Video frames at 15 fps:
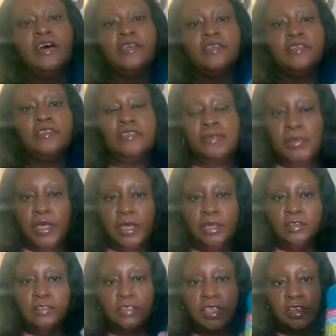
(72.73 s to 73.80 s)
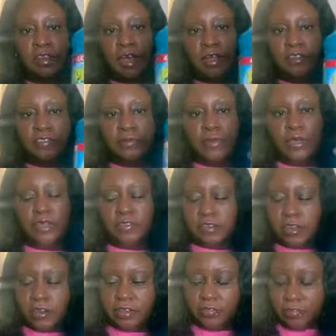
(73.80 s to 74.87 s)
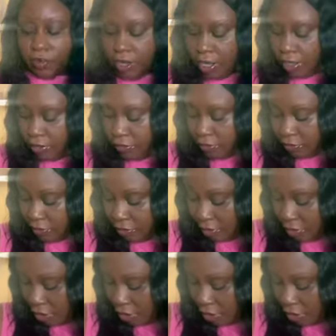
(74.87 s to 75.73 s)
smell, to get all the smells out of your house.